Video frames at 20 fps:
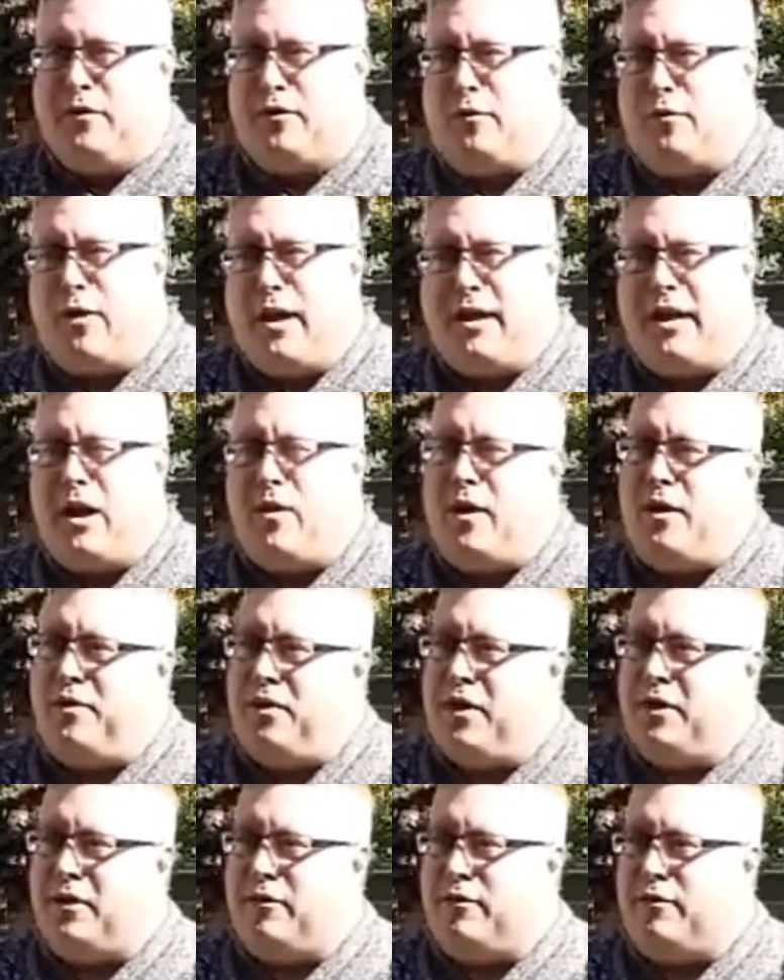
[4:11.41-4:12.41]
So right now, I
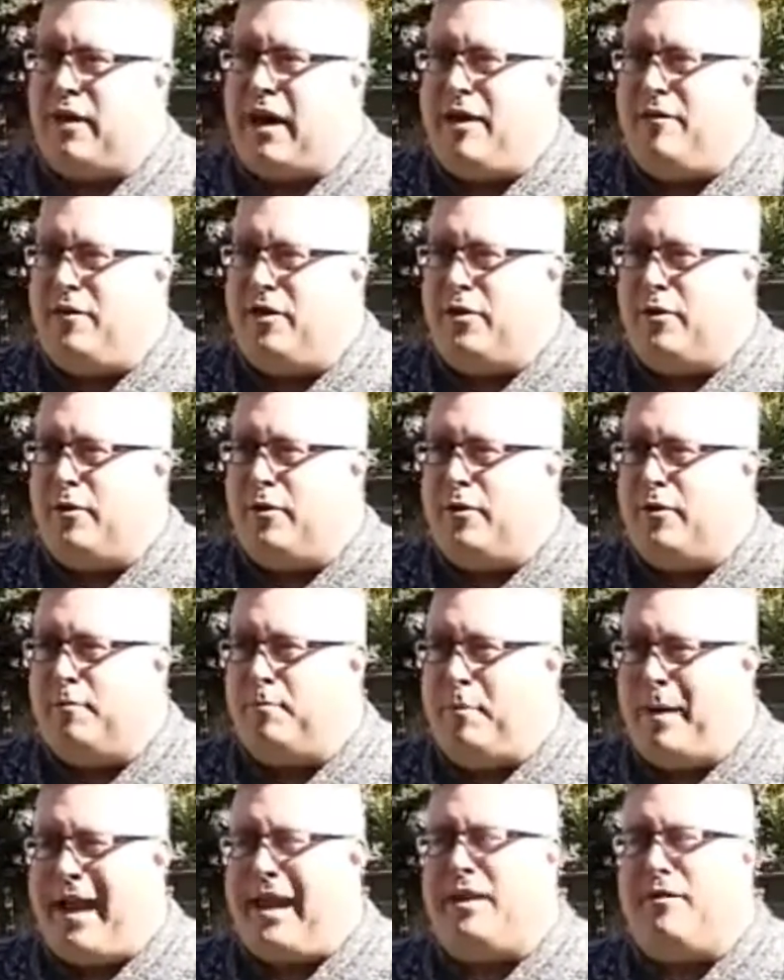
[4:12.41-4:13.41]
think the 5-year
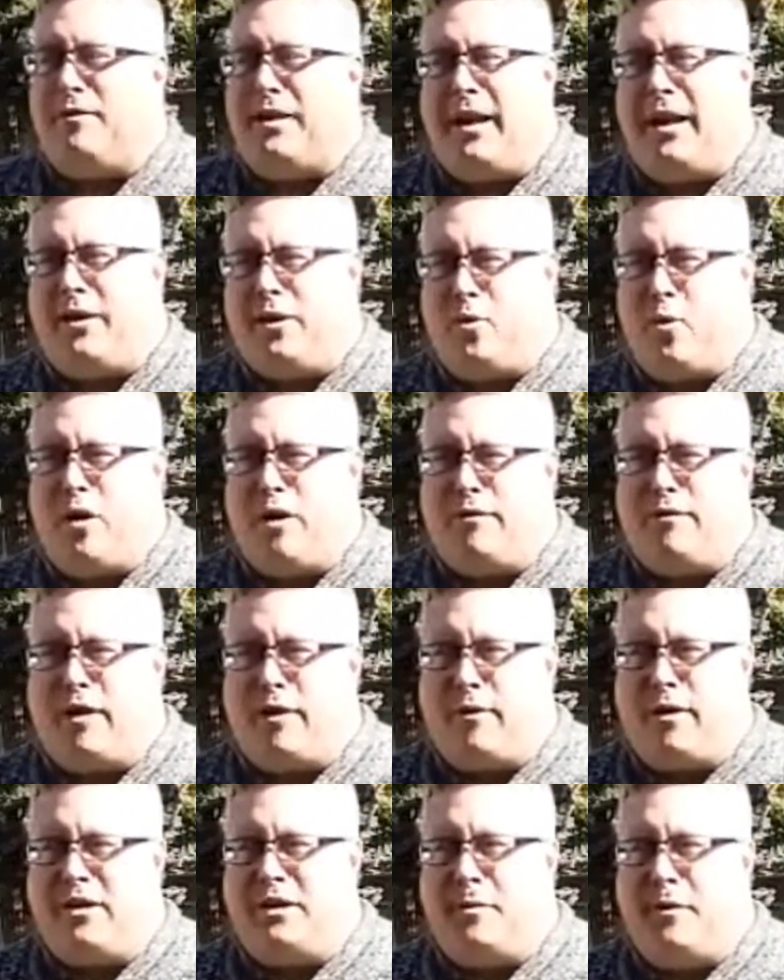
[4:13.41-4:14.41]
Bank of Canada
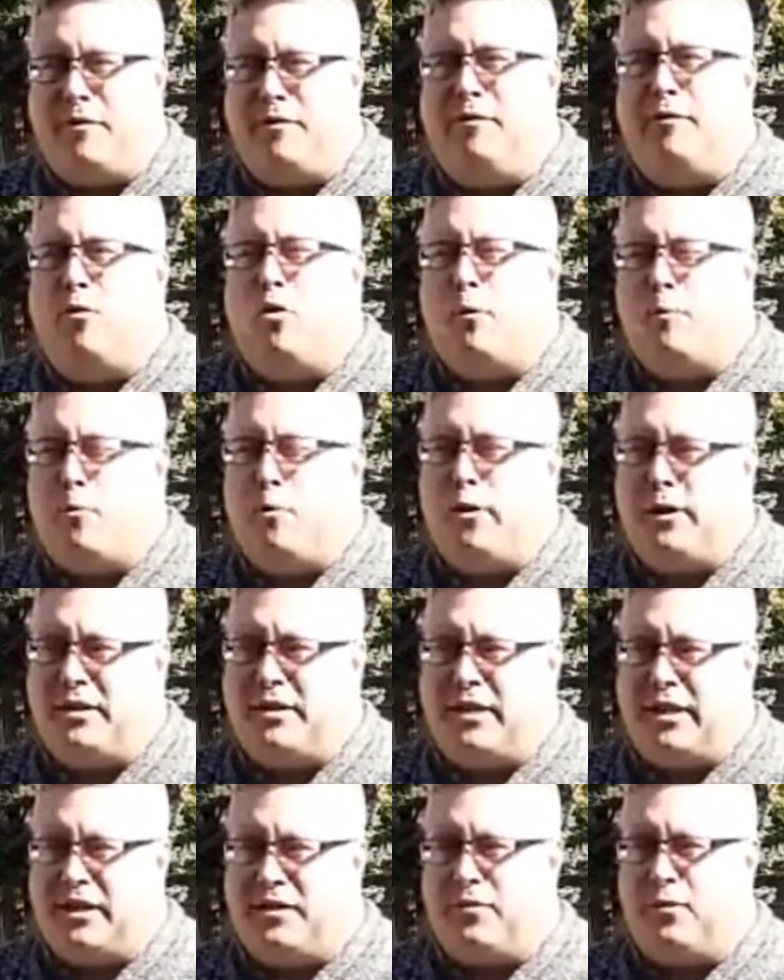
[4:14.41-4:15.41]
qualifying rate is about
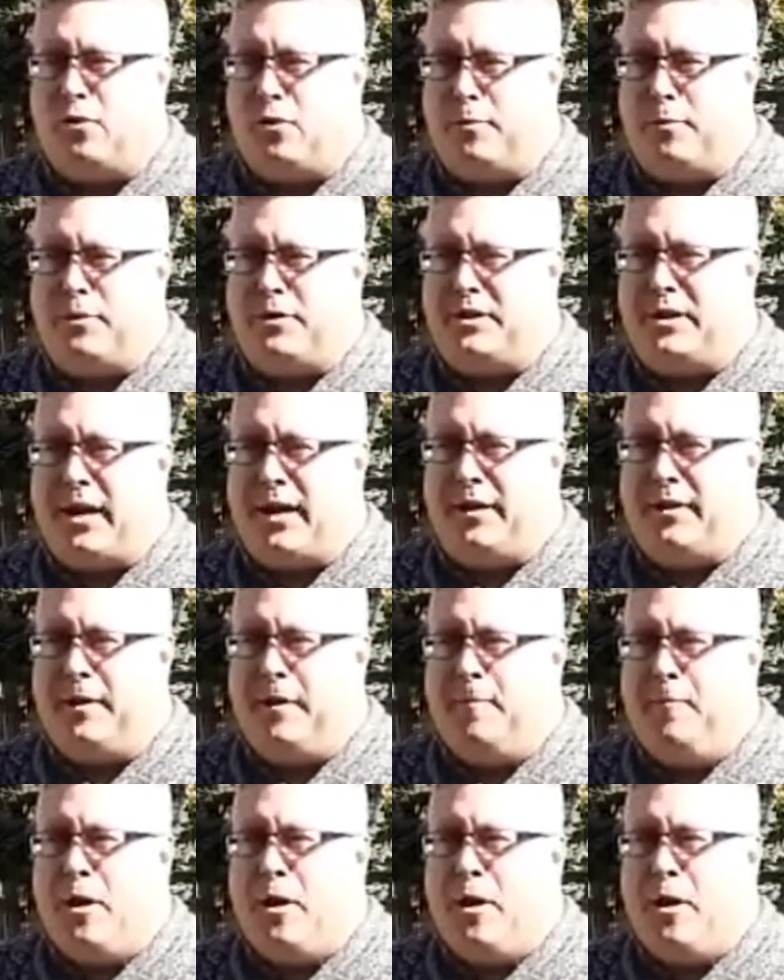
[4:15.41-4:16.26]
4.64%.